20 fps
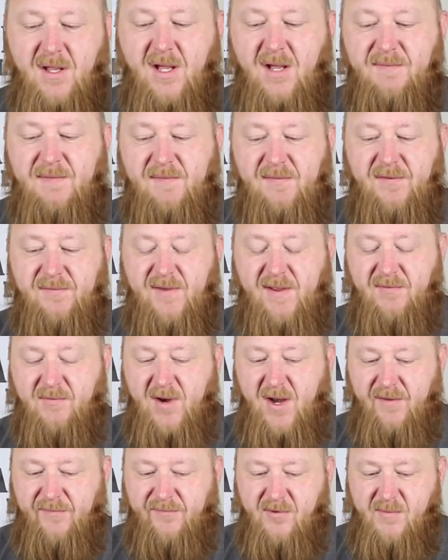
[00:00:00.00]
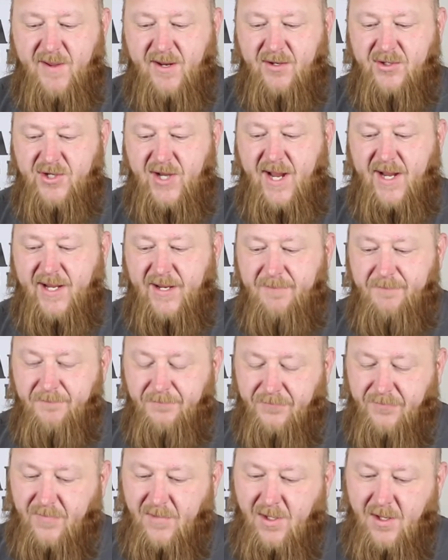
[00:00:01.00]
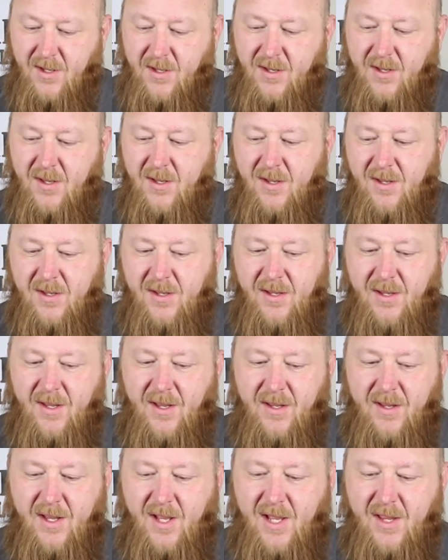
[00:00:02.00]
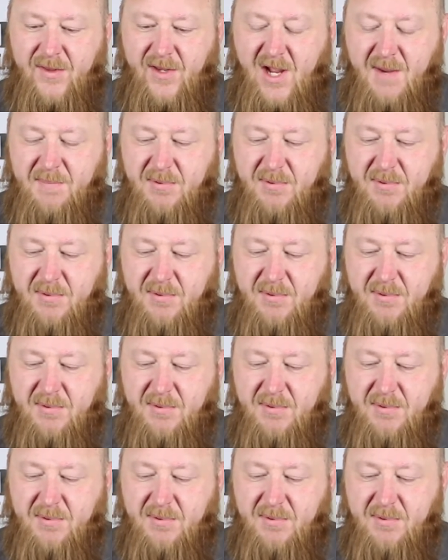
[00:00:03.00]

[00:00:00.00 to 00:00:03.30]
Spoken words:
55 grain full metal jacket. The